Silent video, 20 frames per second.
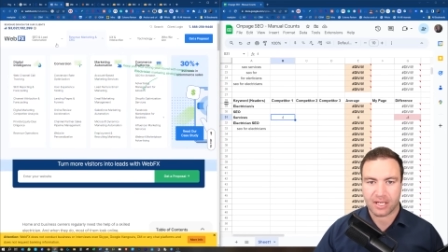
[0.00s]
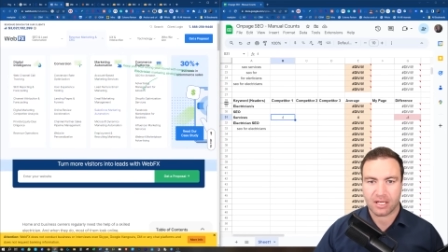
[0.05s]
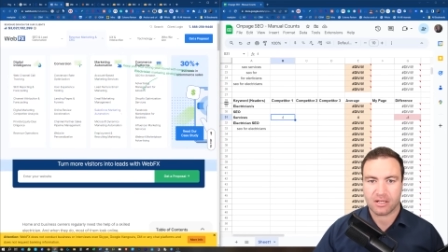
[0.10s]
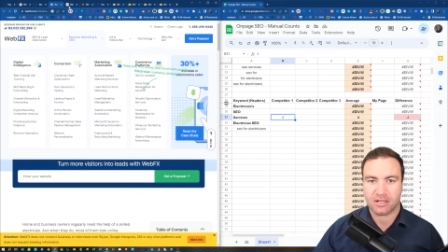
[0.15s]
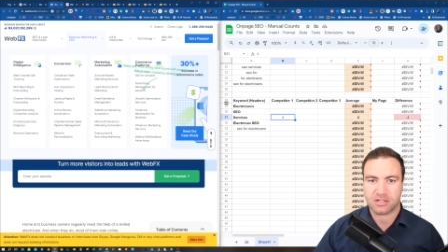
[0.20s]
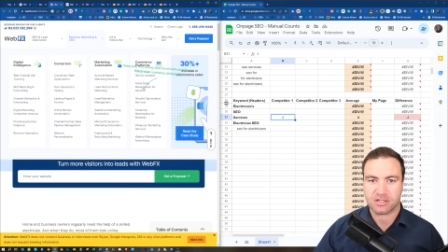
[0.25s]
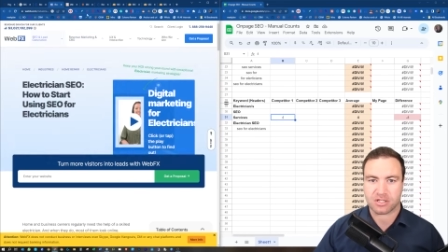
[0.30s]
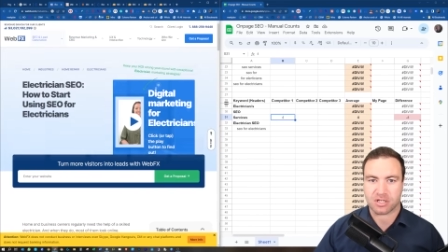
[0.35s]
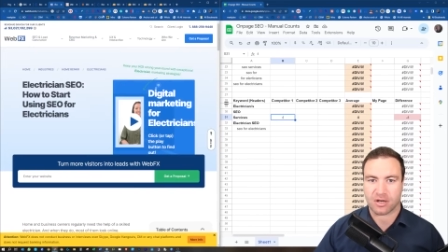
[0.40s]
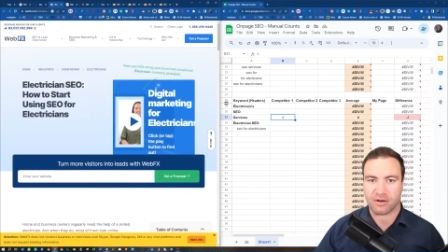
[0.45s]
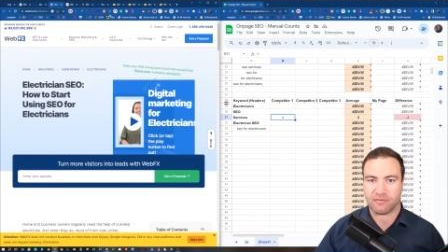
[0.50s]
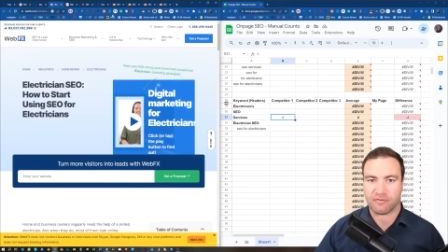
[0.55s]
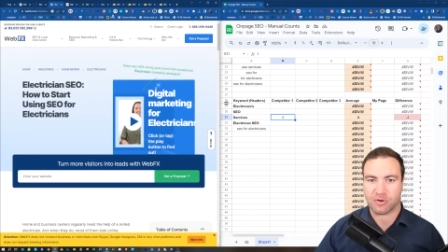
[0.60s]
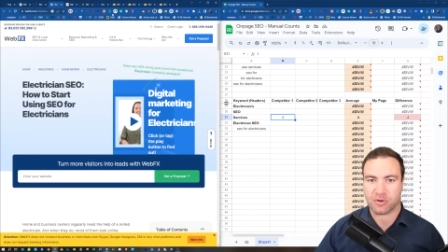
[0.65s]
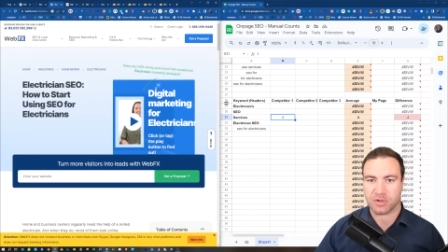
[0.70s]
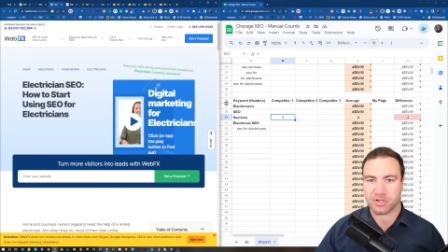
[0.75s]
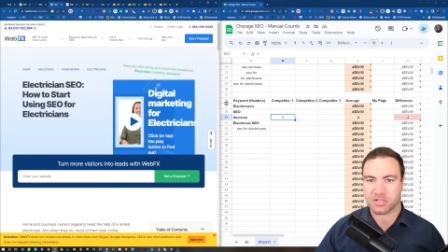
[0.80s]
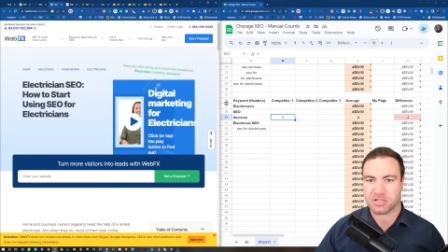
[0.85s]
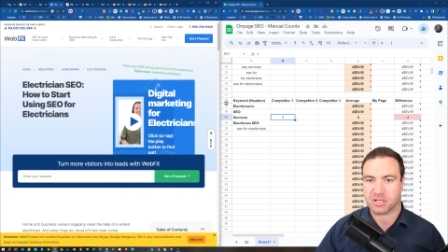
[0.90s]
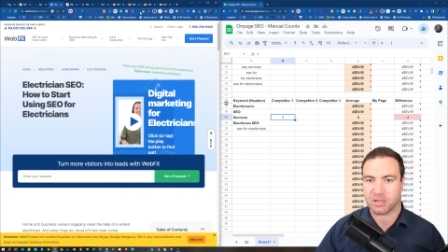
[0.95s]
So for
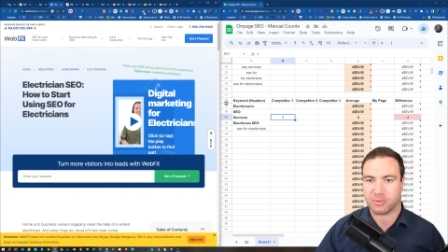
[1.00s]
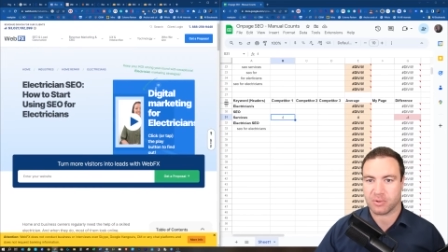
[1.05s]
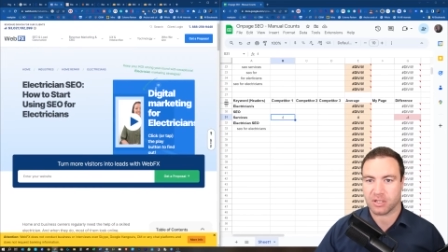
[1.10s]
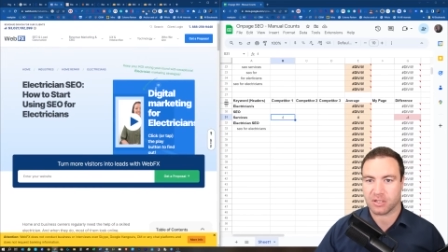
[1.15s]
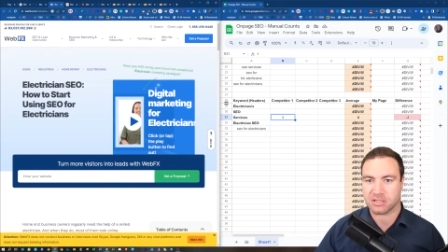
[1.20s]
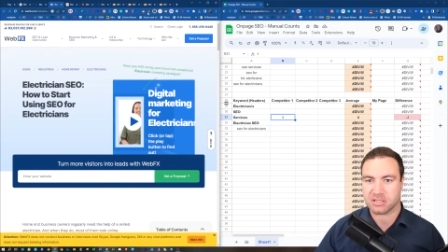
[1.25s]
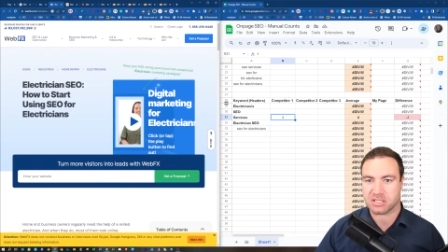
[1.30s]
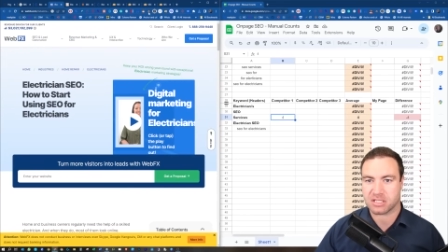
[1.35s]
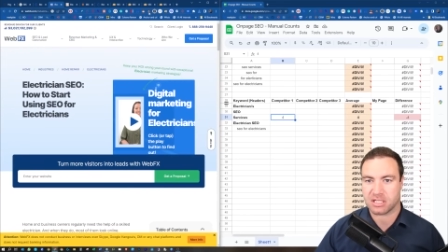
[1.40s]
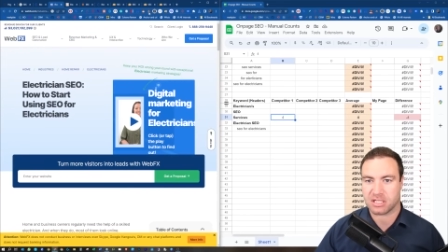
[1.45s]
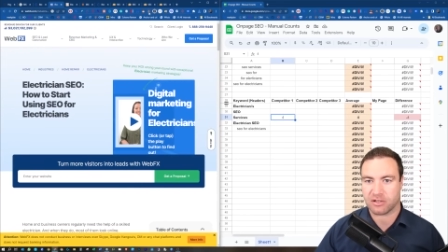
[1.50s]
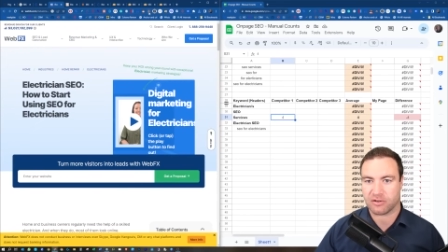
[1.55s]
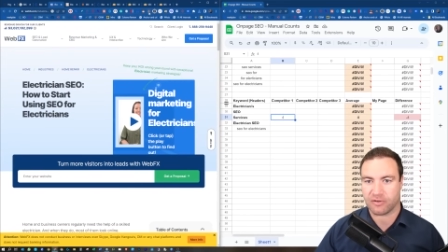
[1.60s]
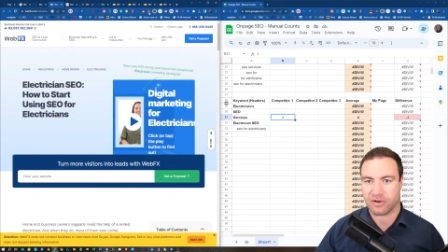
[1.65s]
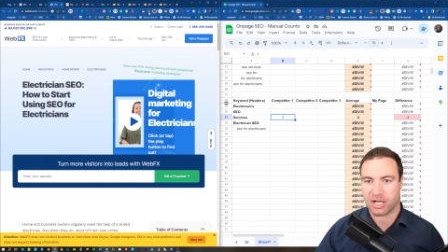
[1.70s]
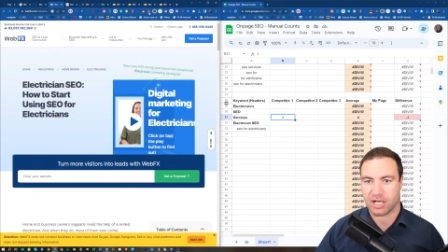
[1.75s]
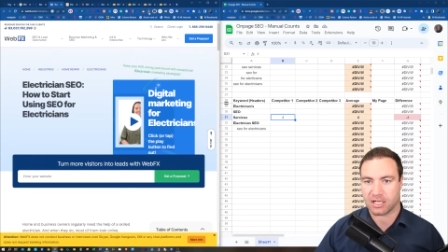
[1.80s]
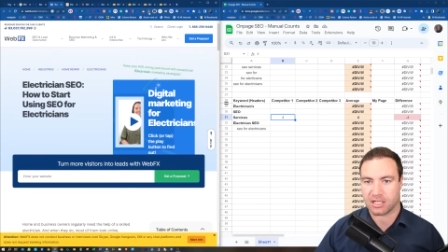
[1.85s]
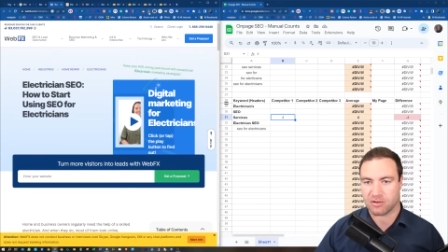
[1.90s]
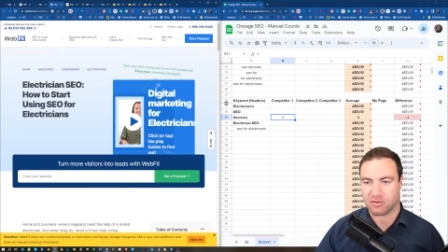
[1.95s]
you, so we're not sitting
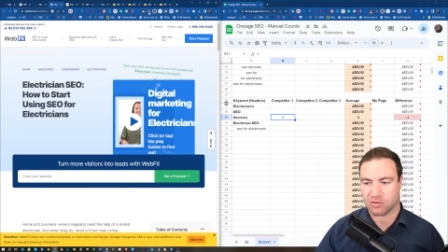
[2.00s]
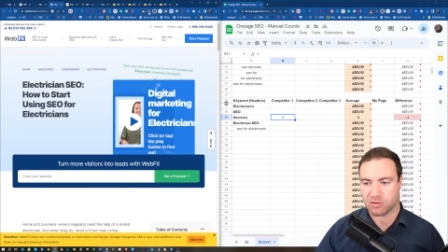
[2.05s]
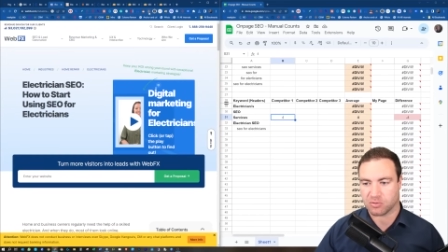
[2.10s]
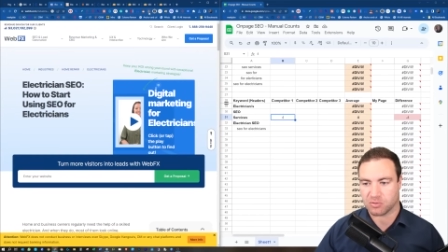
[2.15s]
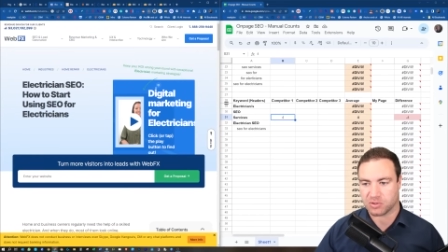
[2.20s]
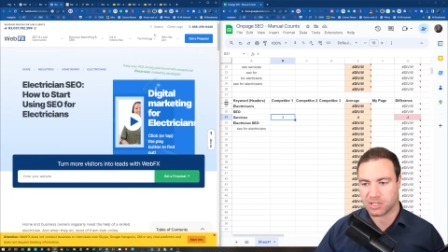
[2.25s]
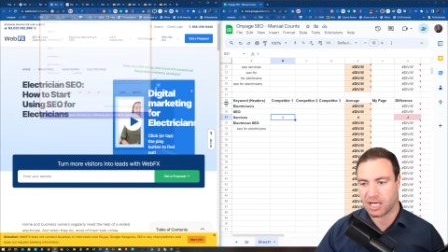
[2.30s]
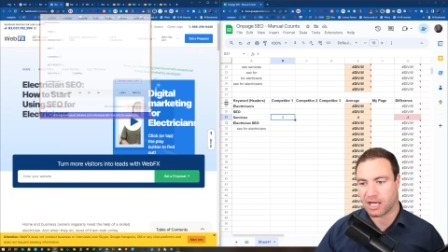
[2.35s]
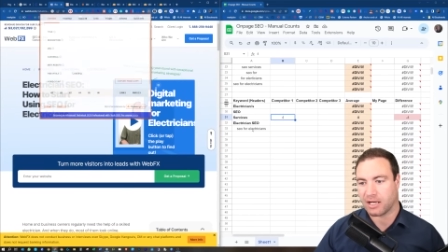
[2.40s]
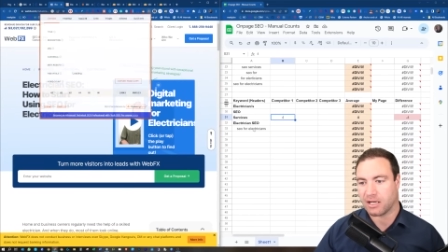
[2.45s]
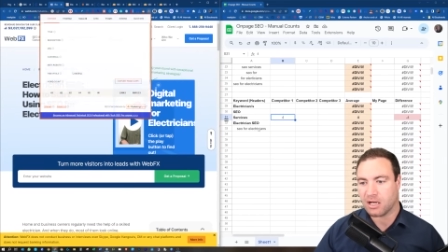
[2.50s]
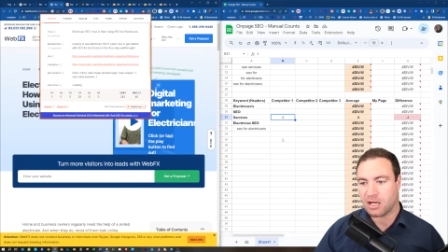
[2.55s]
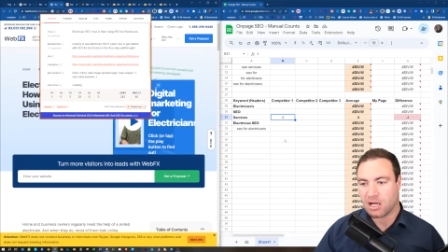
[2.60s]
around here all day.